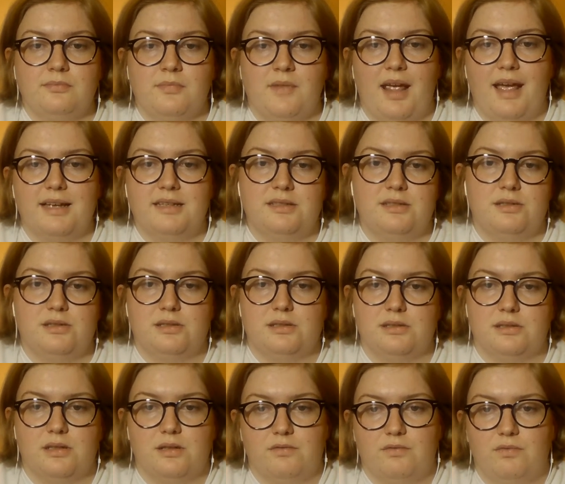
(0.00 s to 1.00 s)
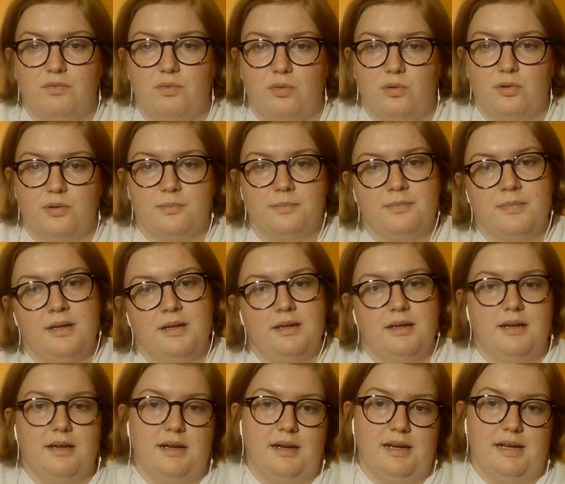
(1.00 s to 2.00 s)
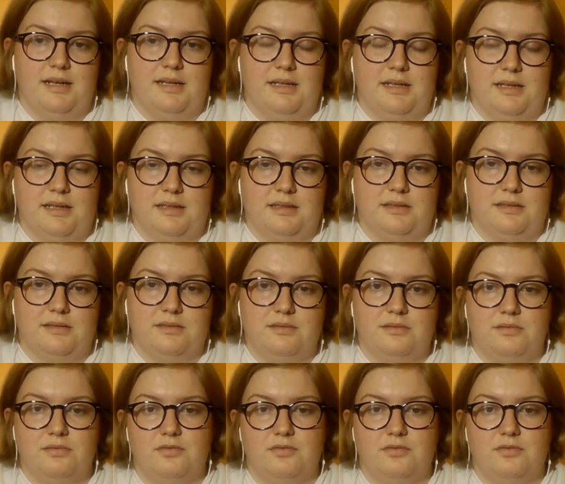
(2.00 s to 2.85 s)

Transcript: has to conform, and